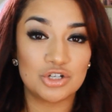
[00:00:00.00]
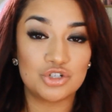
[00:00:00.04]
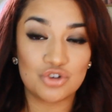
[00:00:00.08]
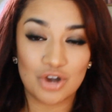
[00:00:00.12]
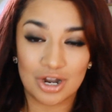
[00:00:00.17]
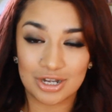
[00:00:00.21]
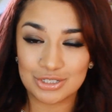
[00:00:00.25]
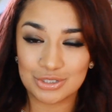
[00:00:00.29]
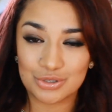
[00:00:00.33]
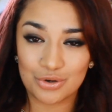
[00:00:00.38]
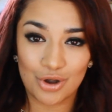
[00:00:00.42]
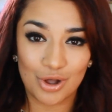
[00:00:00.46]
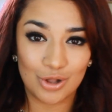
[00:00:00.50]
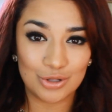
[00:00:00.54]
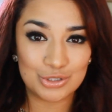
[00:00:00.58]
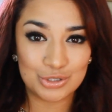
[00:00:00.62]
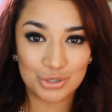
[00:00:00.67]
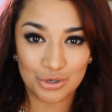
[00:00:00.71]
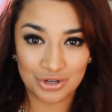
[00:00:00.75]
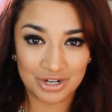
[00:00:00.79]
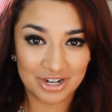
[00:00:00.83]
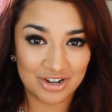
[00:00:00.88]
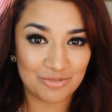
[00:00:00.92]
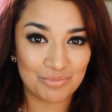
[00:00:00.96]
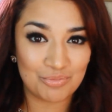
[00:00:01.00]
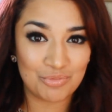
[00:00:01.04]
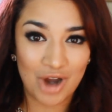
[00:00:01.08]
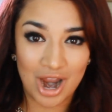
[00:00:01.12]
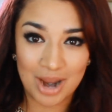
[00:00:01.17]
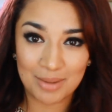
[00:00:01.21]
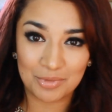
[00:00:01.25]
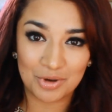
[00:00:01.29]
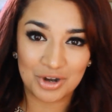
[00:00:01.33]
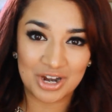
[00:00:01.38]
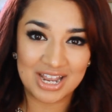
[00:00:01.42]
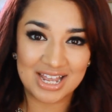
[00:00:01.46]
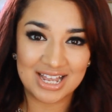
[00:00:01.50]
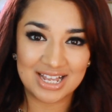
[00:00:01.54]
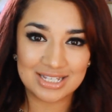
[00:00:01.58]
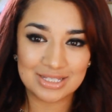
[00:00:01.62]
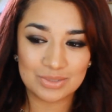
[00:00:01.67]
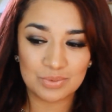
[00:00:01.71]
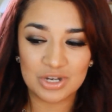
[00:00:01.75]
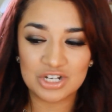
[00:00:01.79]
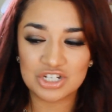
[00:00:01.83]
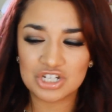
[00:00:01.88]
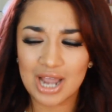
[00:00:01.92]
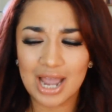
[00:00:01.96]
drugstore alternative primer
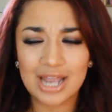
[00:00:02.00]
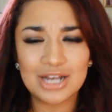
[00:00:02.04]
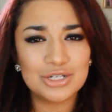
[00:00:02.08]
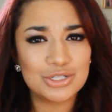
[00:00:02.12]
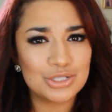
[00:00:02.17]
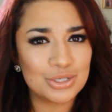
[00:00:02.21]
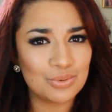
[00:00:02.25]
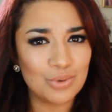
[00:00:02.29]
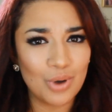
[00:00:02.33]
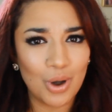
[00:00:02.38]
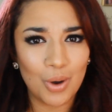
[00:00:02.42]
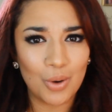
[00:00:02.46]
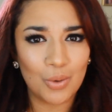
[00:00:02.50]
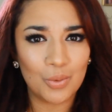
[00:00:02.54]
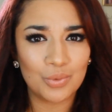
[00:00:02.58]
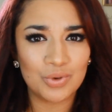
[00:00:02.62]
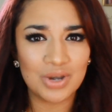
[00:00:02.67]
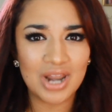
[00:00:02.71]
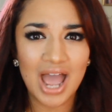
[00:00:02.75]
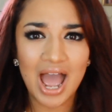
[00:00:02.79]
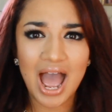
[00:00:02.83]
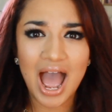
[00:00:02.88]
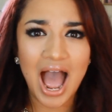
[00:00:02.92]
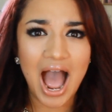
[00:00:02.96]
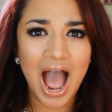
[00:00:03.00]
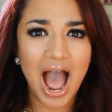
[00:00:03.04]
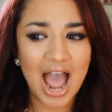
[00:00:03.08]
is, which I do own.